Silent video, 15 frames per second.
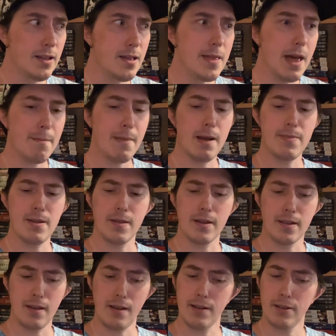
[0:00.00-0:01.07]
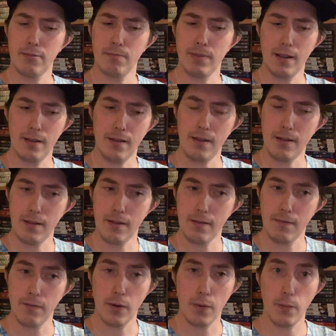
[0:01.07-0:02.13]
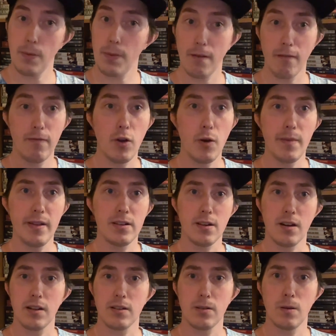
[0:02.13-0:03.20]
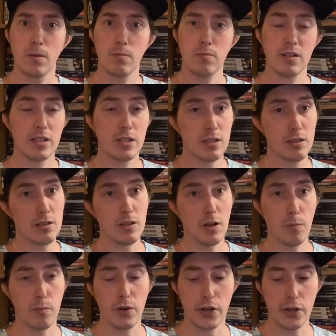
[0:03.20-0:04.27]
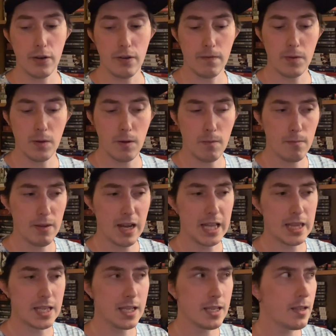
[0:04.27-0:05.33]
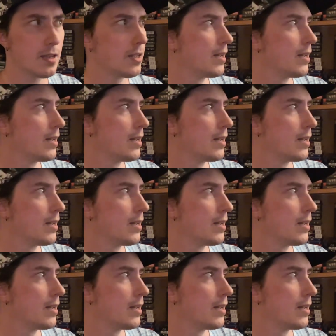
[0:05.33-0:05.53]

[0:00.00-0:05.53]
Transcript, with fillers: that might be the case. But uh, for what the film is on its own, it's still a pretty good film, I think.